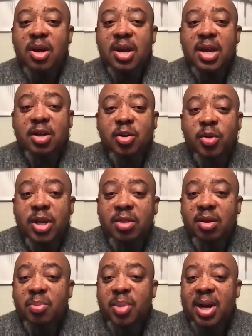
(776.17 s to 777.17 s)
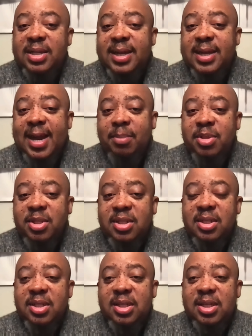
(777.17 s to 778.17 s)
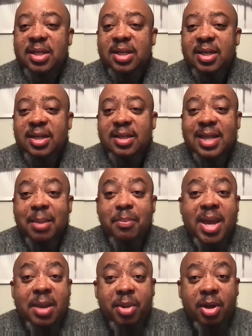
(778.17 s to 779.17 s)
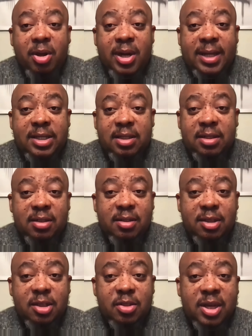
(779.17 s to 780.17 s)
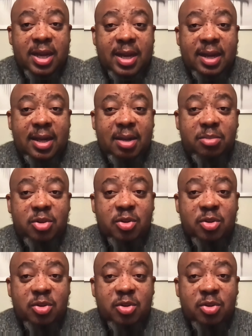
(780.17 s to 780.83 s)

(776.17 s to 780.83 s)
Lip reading: including third-party apps that may be connecting into the LLM.